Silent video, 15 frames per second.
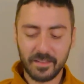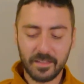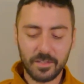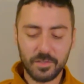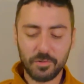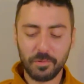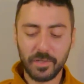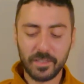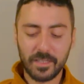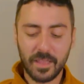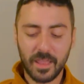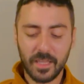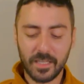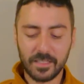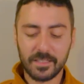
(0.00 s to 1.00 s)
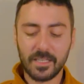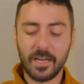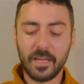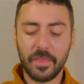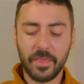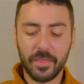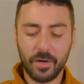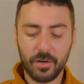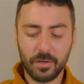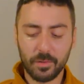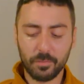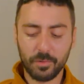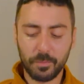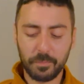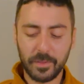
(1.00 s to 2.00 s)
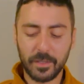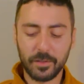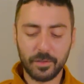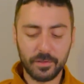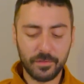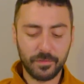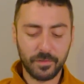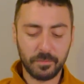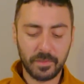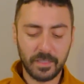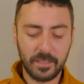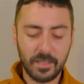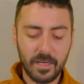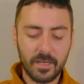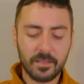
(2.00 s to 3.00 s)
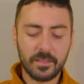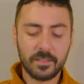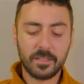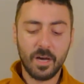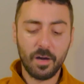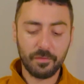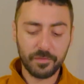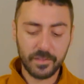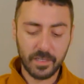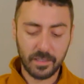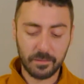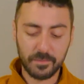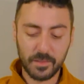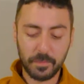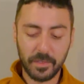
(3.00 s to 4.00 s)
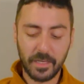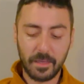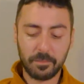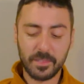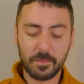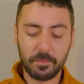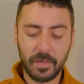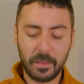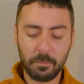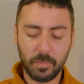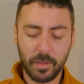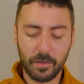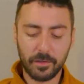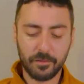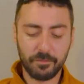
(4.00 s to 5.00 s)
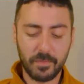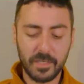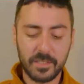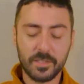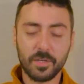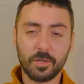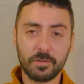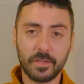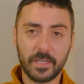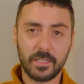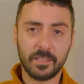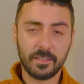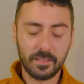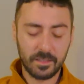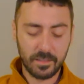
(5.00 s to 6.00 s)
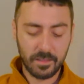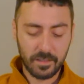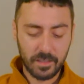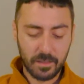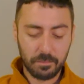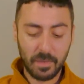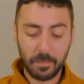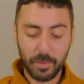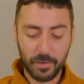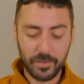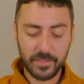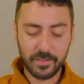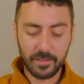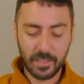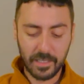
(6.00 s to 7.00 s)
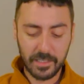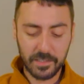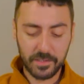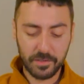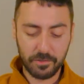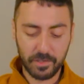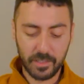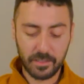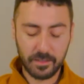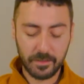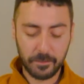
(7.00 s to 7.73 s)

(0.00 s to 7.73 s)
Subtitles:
doing the things I thought would be good for me, the tough times became the main plot of my story, my personal history.